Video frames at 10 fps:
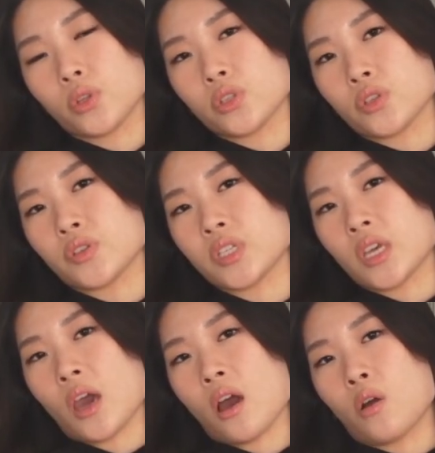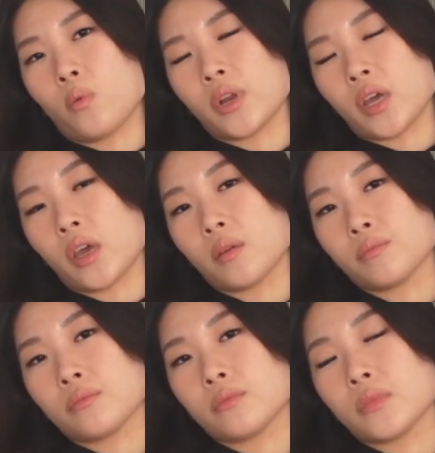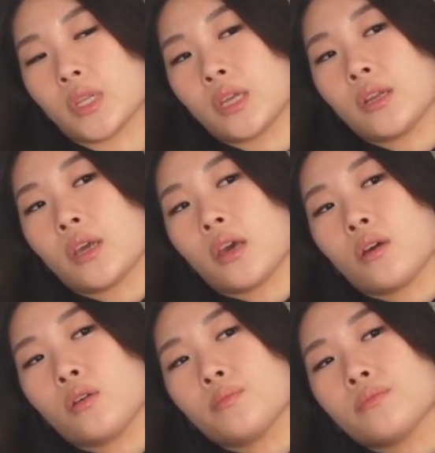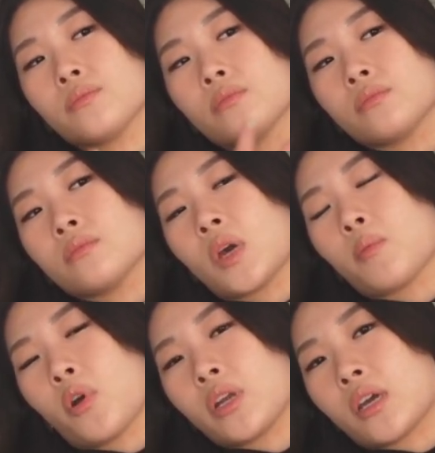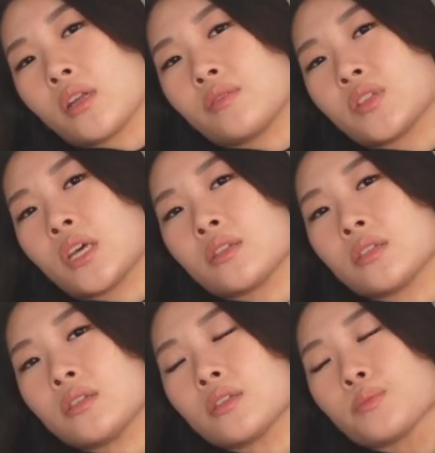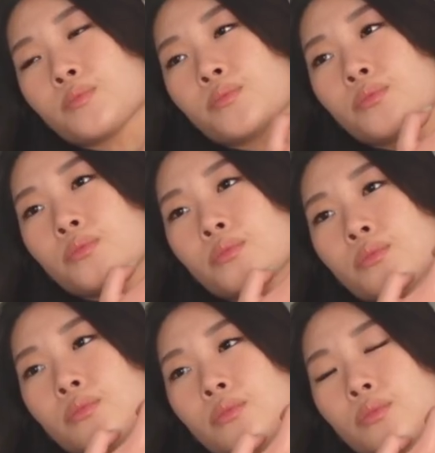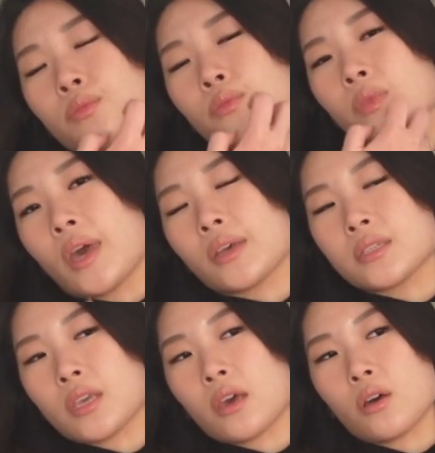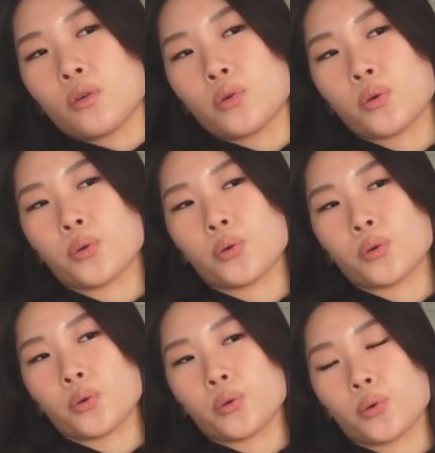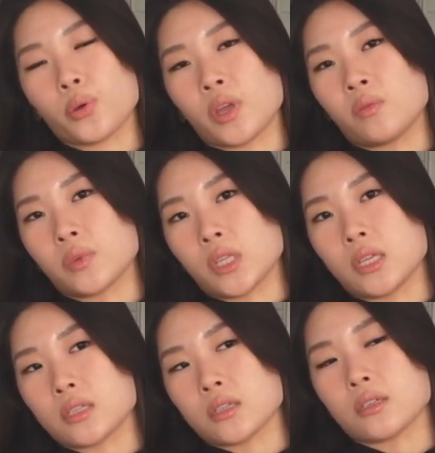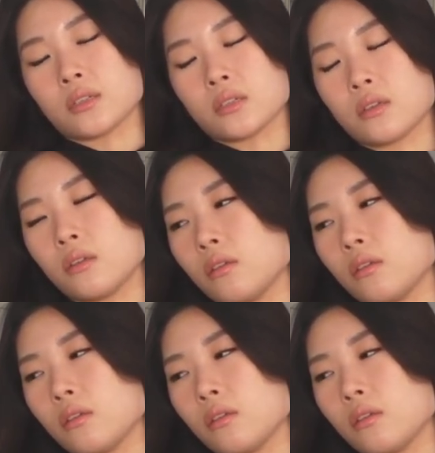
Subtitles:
Do you see how when I inhale, my body kind of tenses? Exhale, it releases.